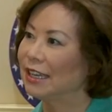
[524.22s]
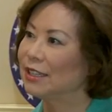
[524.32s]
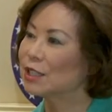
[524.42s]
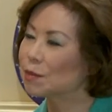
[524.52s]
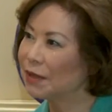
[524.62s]

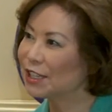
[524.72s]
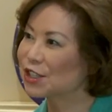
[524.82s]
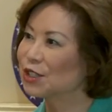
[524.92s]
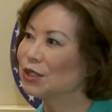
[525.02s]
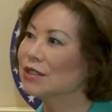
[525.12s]
a
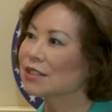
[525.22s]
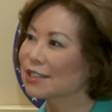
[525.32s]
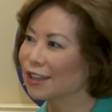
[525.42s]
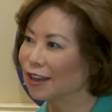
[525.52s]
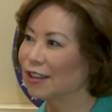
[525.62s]
special
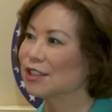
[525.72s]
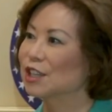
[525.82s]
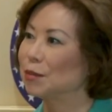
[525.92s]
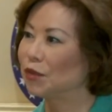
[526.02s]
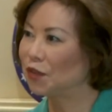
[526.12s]

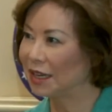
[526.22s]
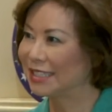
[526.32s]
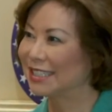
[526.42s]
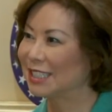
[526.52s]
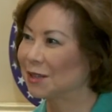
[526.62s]
scholarship
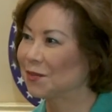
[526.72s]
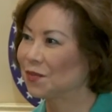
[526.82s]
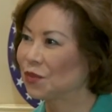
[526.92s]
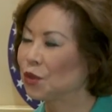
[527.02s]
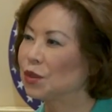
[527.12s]
fund
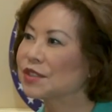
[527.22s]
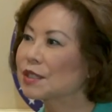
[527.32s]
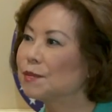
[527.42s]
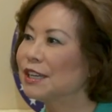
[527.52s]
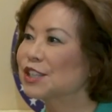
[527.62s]
with
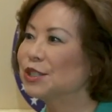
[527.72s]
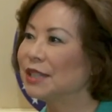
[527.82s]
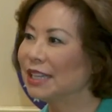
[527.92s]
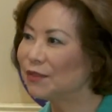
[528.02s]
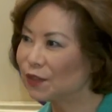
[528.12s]

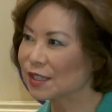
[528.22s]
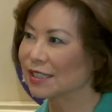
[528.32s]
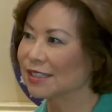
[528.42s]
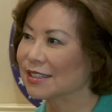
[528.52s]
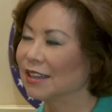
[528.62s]
special
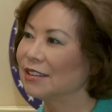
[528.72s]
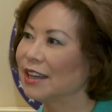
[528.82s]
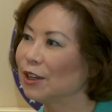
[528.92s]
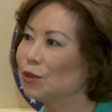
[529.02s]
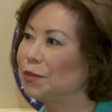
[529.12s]
emphasis on
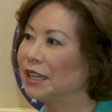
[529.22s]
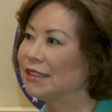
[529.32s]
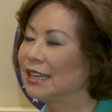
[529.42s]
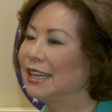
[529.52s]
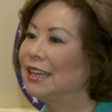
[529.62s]

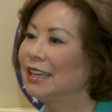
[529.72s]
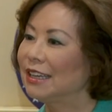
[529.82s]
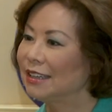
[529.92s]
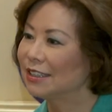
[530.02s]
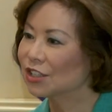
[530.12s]
helping
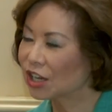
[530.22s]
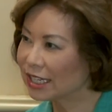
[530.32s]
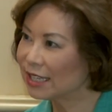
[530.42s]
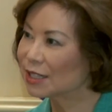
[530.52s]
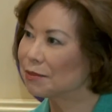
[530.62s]

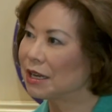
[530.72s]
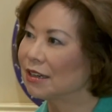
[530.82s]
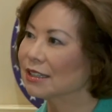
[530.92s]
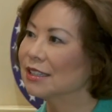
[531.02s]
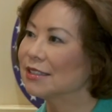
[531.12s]
Chinese
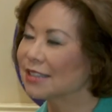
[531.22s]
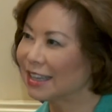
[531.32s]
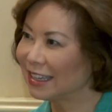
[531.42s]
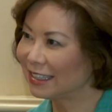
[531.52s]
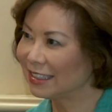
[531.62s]
Americans,
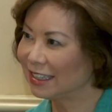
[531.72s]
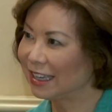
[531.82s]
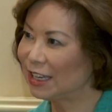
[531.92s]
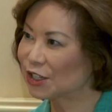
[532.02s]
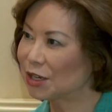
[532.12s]

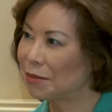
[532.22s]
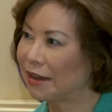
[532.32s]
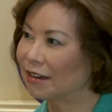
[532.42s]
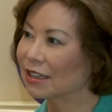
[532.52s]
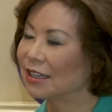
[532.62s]
Asian
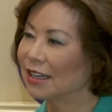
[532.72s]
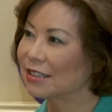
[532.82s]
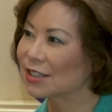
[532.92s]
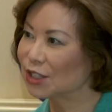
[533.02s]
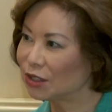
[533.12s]
American
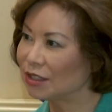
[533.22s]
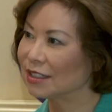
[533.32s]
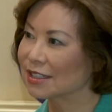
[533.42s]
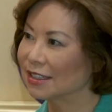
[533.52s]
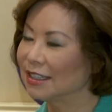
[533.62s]

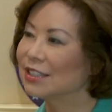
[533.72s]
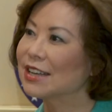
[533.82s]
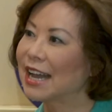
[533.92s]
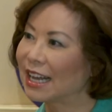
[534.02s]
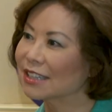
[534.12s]
students
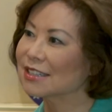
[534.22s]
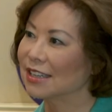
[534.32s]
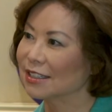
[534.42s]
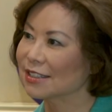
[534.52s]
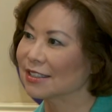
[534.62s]
to
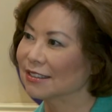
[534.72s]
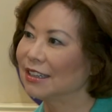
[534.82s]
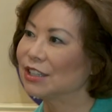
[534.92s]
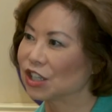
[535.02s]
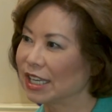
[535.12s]
access
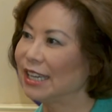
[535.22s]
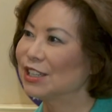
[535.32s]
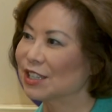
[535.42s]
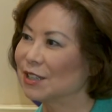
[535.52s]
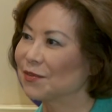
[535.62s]

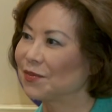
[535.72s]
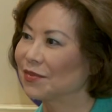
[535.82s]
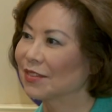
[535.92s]
education.